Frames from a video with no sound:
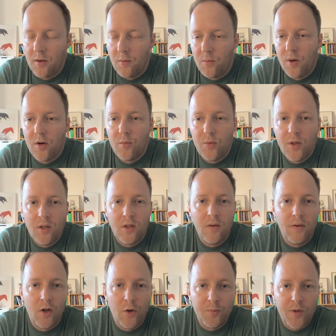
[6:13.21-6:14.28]
When we
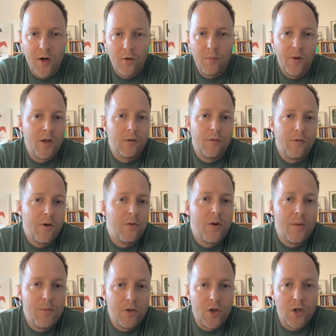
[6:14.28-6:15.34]
developed our blood flow
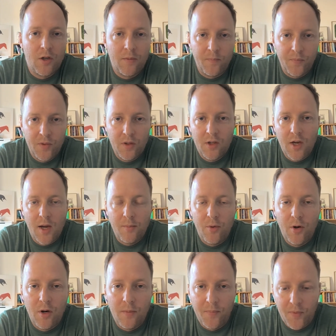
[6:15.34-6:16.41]
imaging
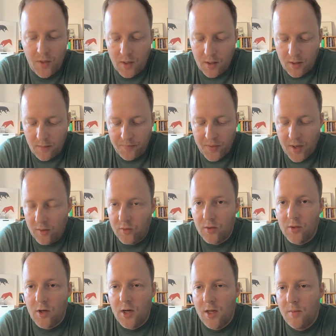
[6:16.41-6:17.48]
camera at the
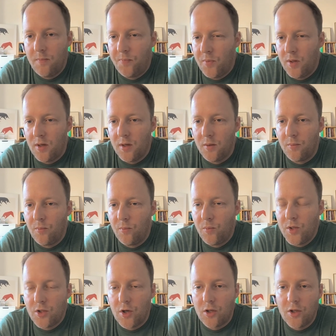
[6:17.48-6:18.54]
time, we
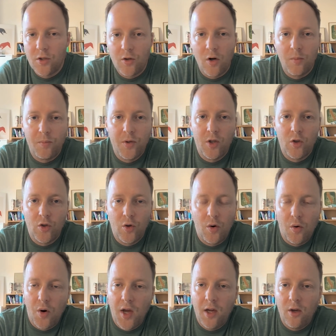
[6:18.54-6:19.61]
started the company in
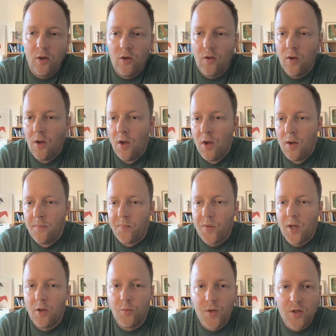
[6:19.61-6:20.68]
2008,
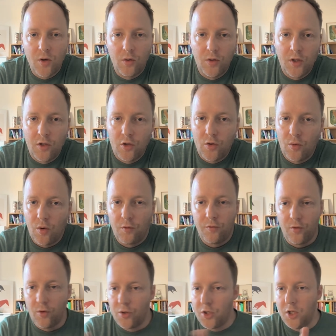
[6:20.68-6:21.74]
and we sold it in
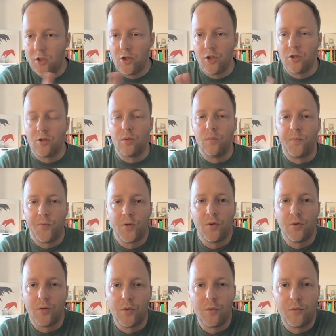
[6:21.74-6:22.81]
2014, just
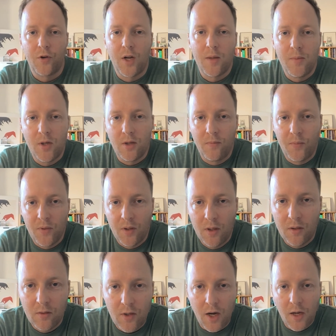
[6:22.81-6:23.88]
to frame it
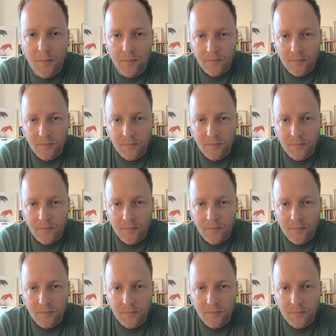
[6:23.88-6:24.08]
in time.